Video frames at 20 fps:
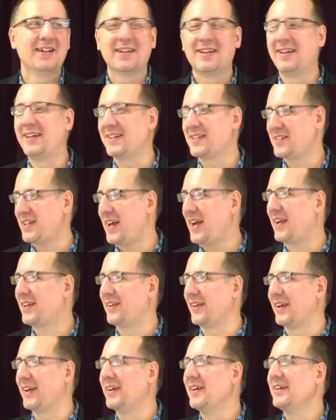
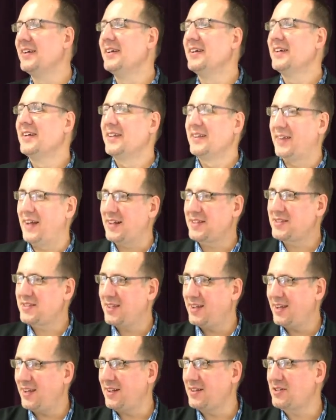Exactly. That's
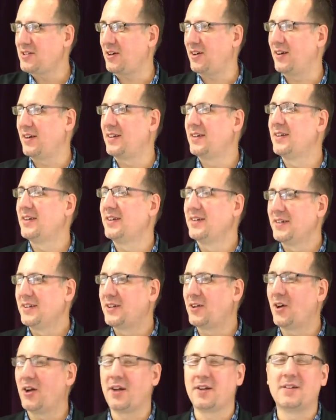the answer.
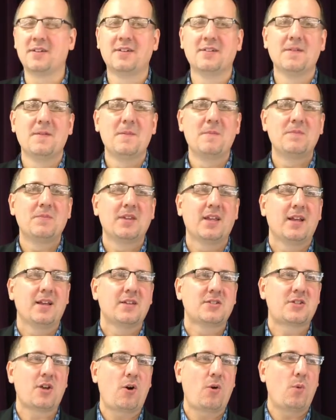Good.
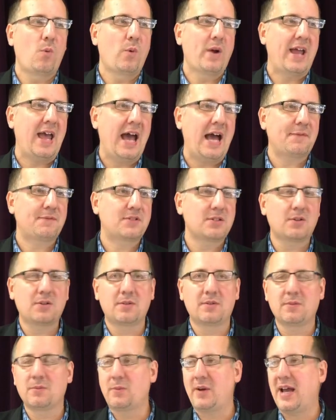So we have
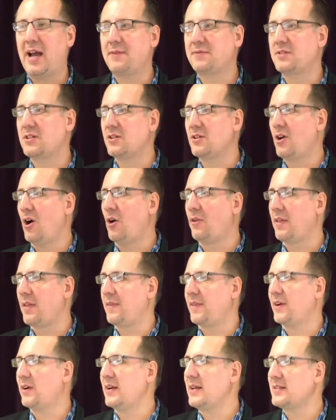to know that
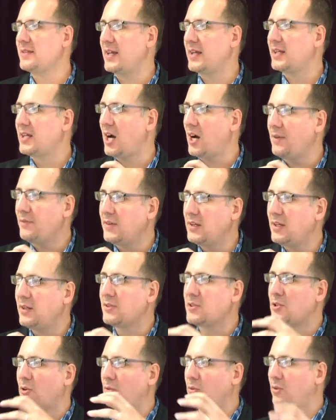there is a
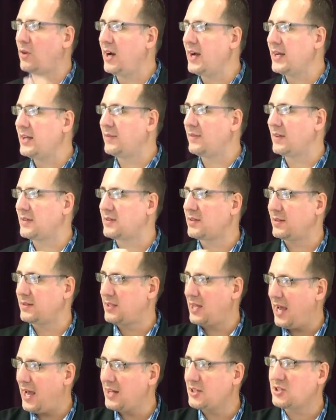covenantal right that's
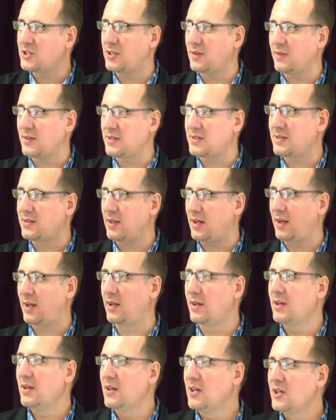attached to this
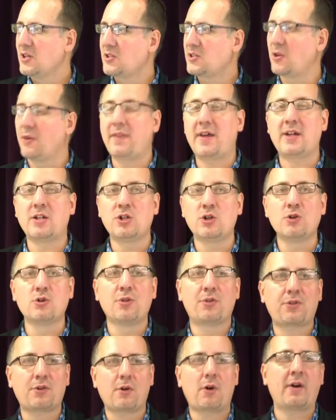thing, so that you
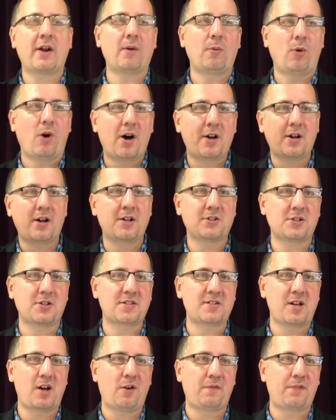throwing water on
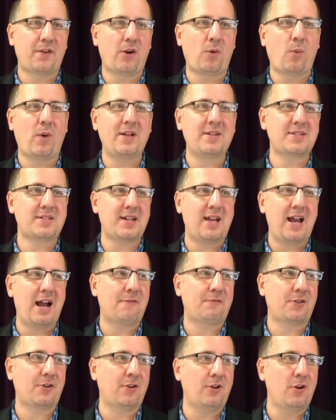yourself on a Wednesday
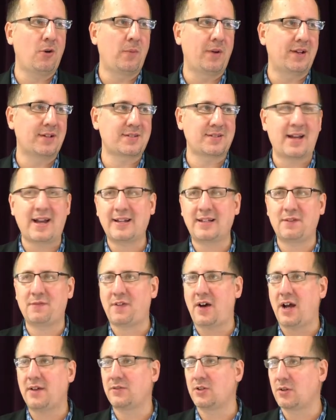afternoon when it's
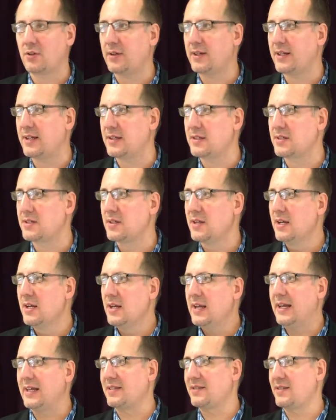95 degrees
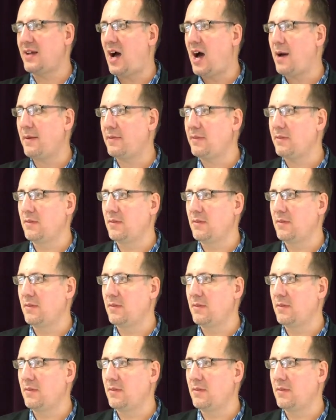is not